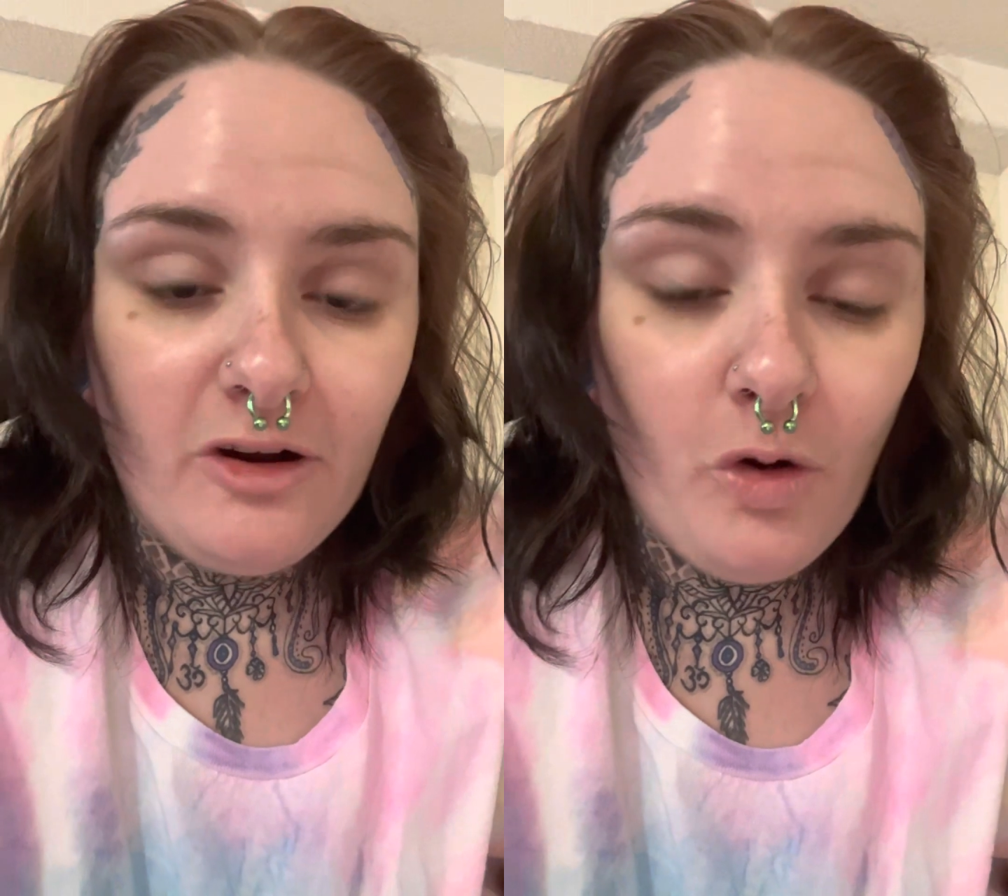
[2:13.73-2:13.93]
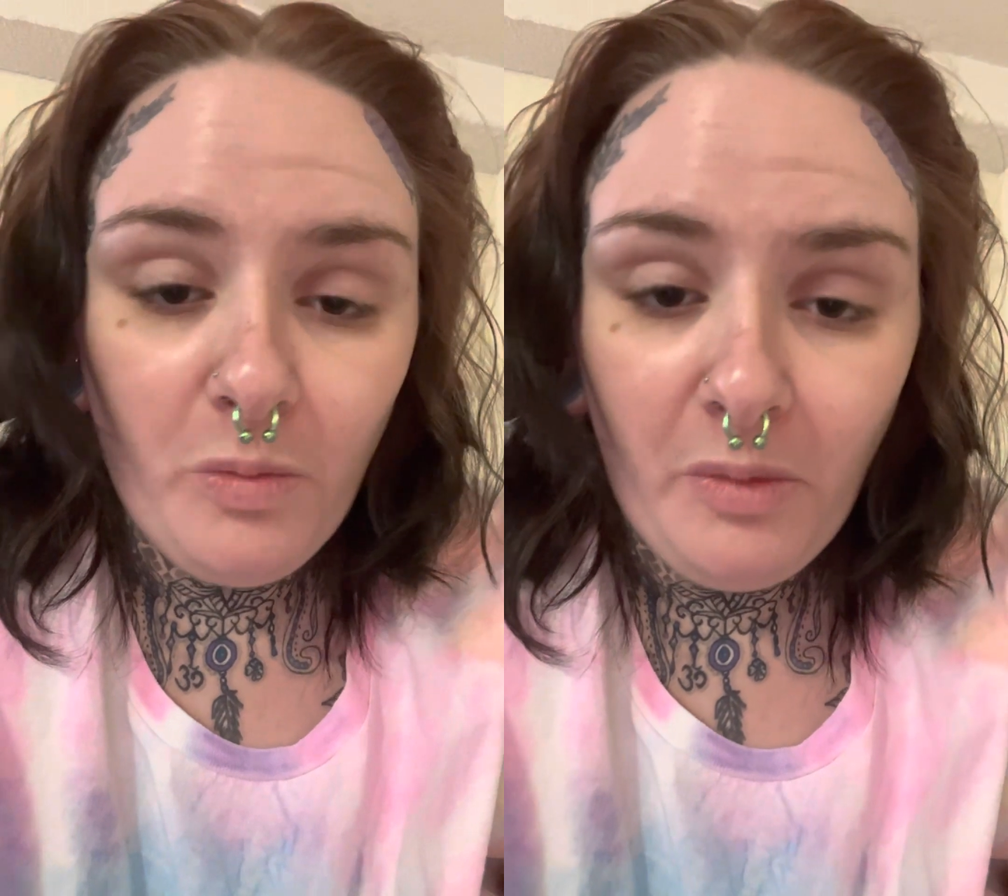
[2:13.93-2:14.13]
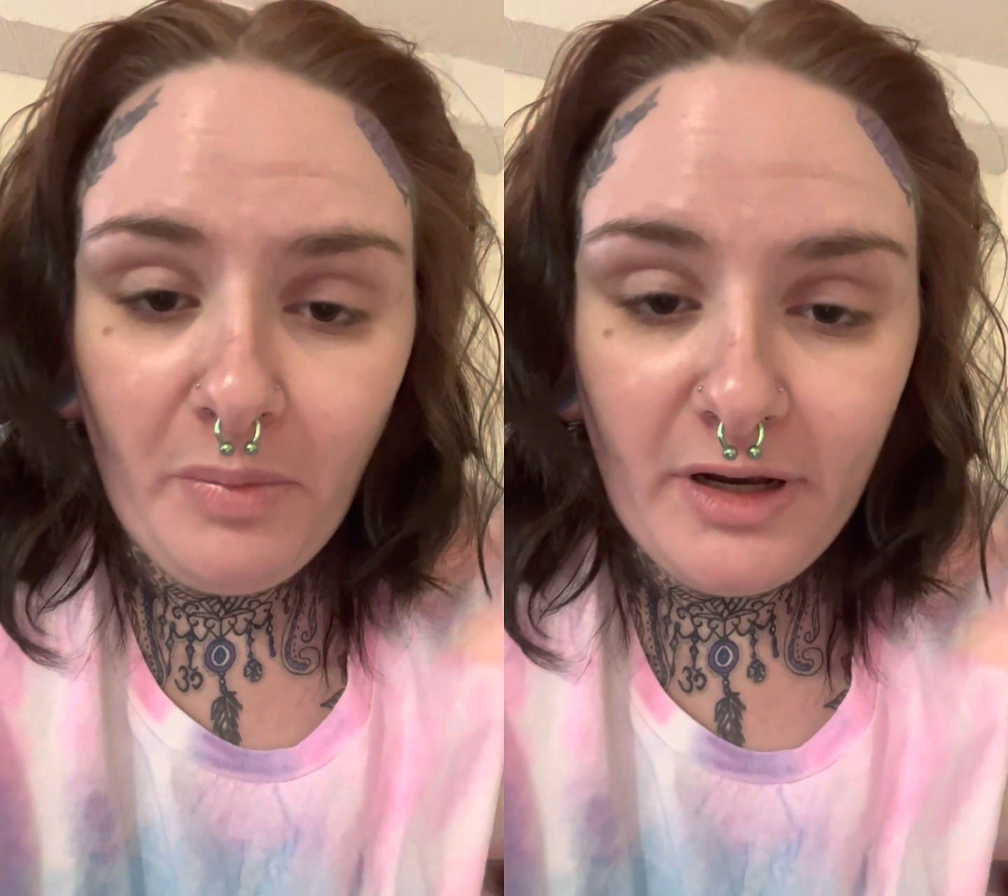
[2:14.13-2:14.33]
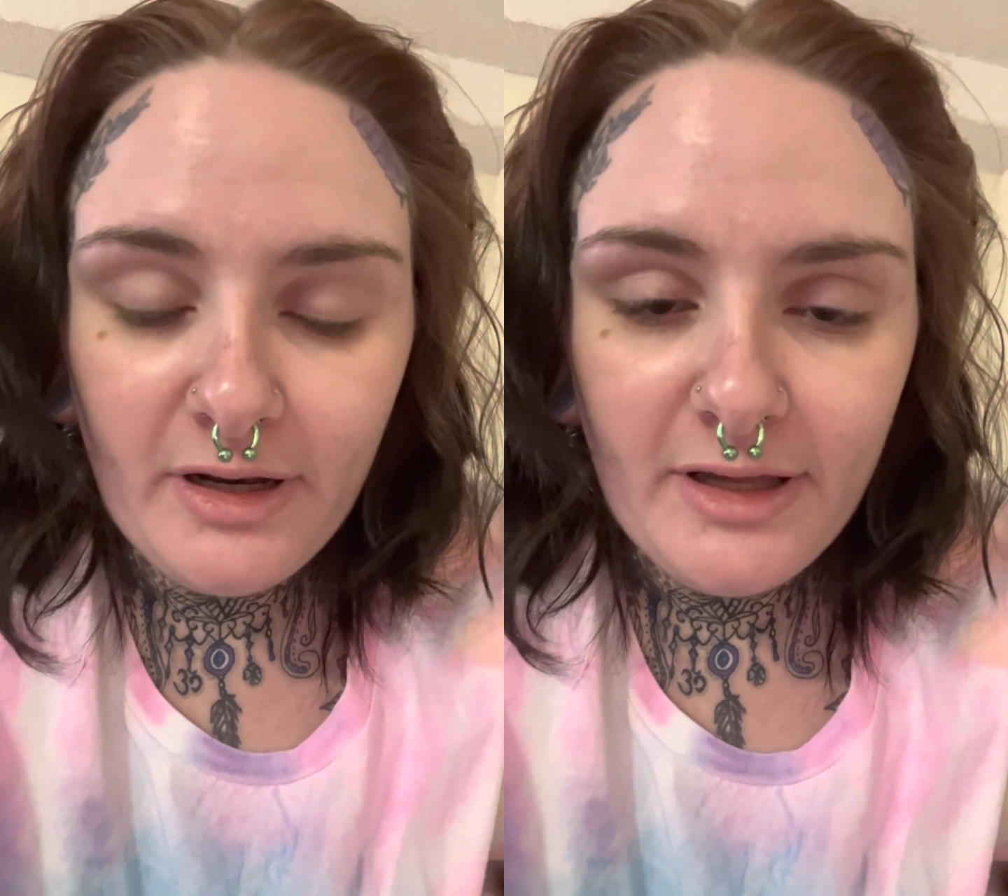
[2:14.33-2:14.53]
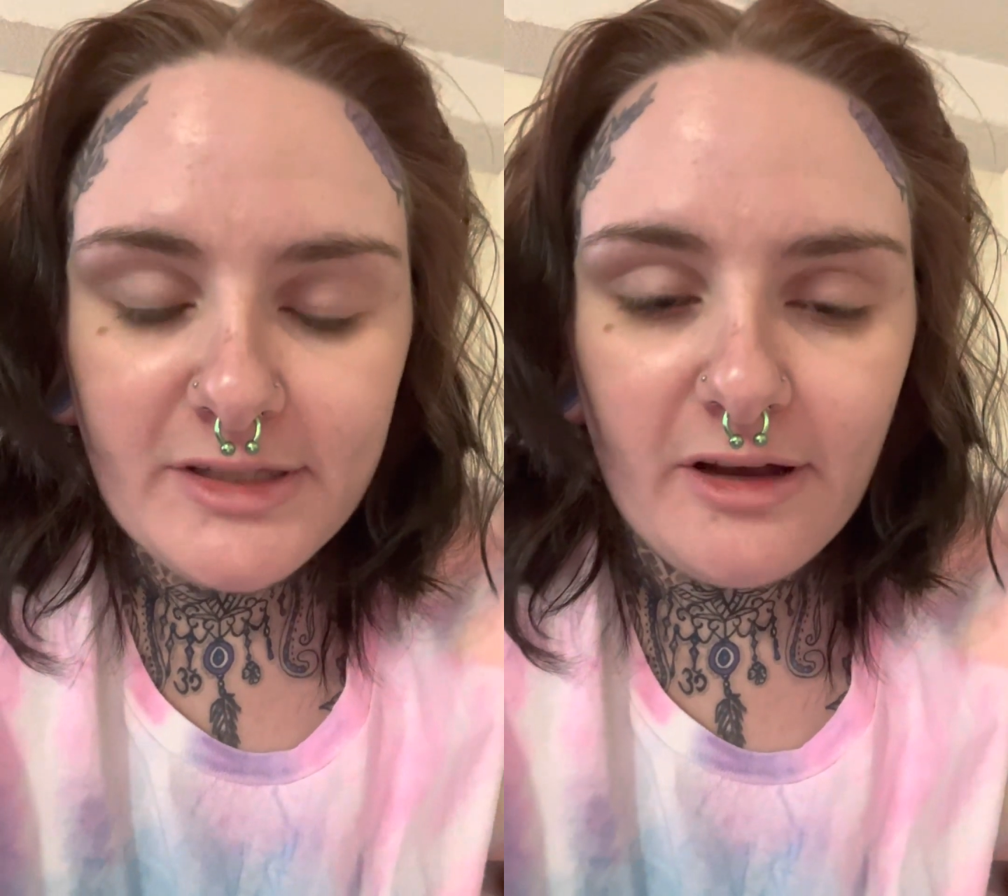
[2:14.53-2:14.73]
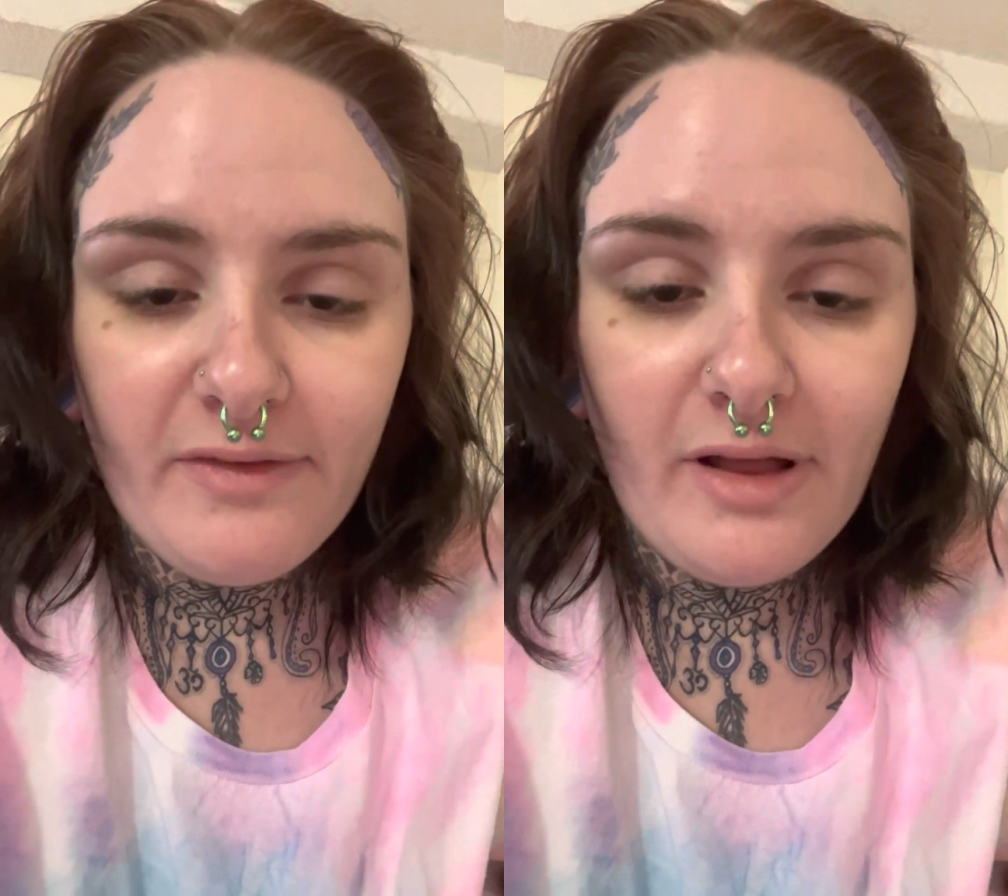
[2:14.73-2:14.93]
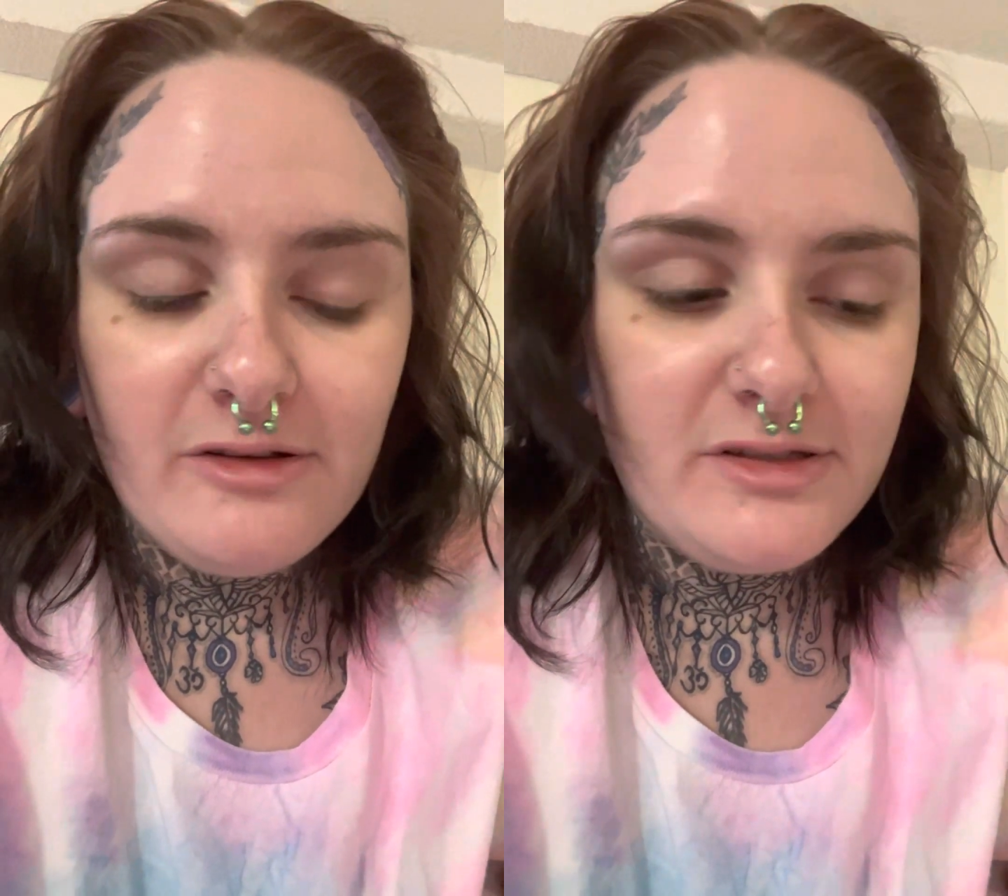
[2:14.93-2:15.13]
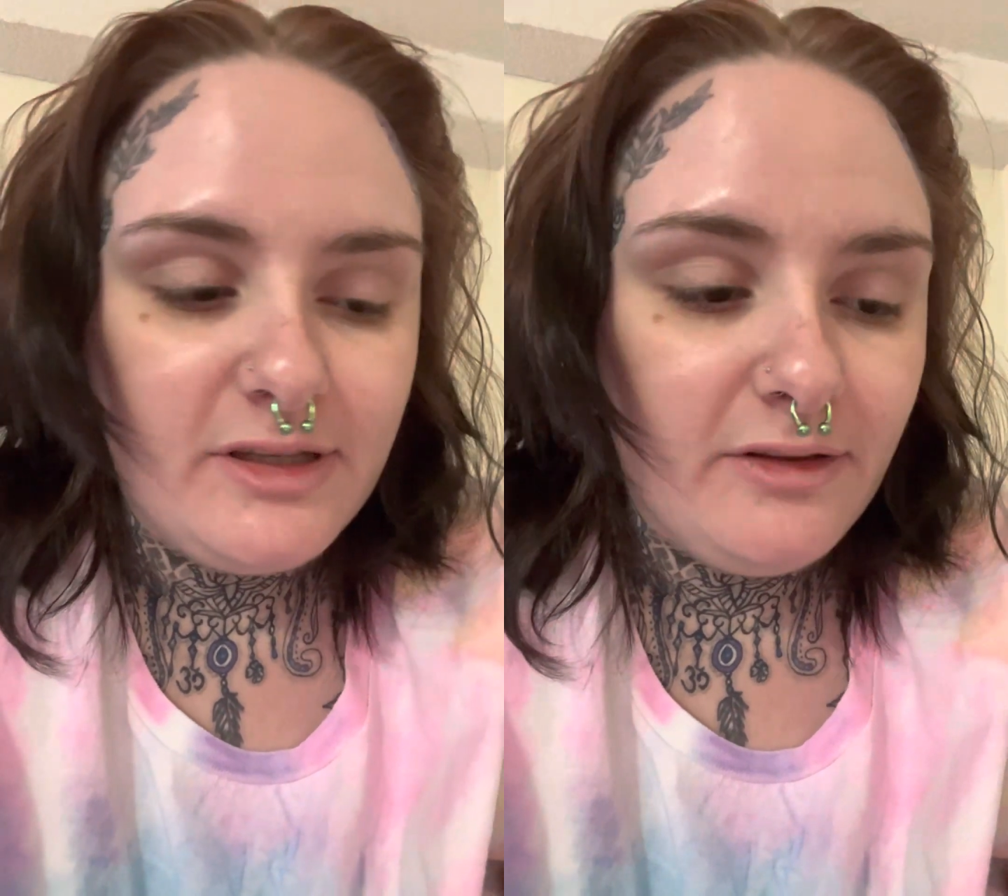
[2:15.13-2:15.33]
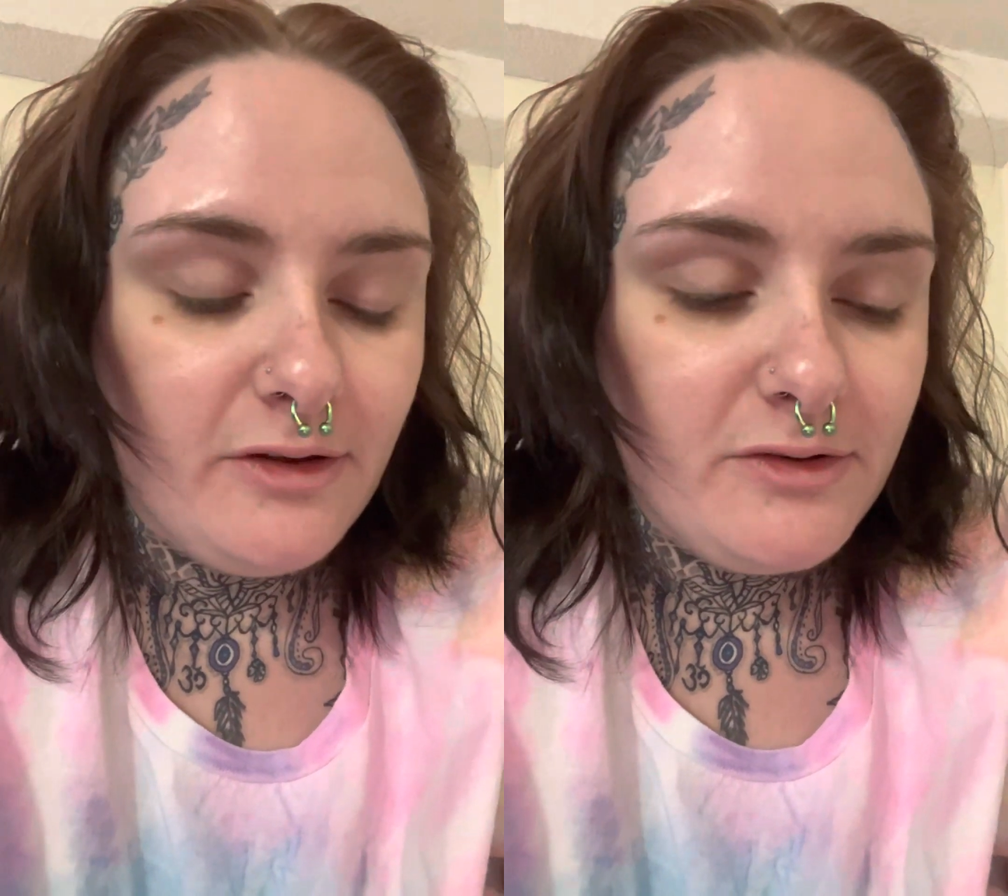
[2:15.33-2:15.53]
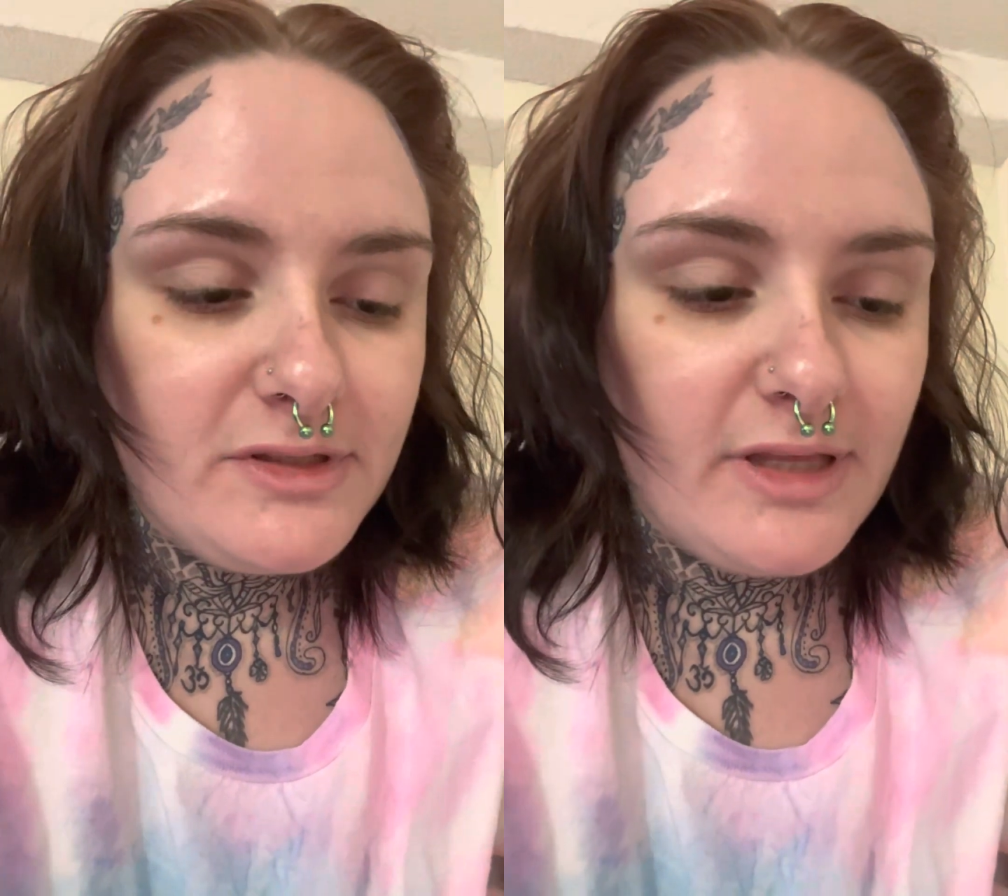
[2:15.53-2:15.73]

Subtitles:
comorbidities of Ehlers-Danlos